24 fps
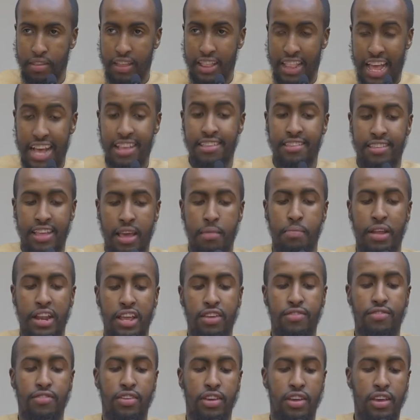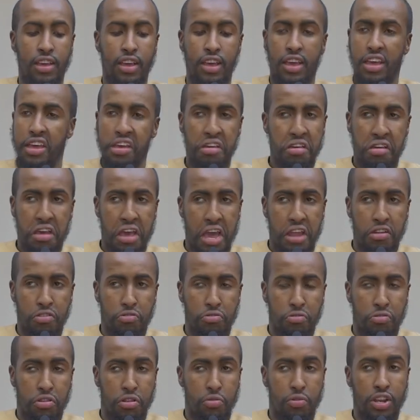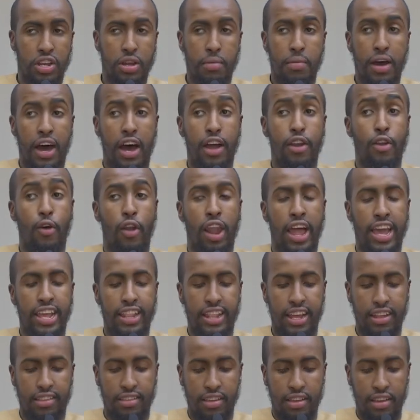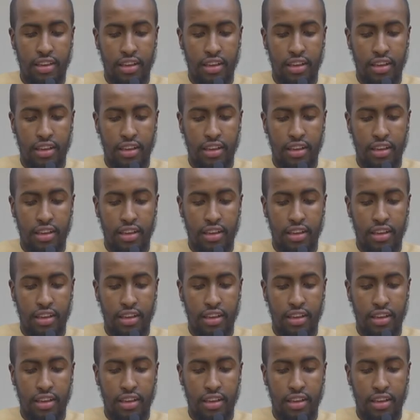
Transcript: That's their belief. Ahl Sunnah wal Jama'ah are not like that.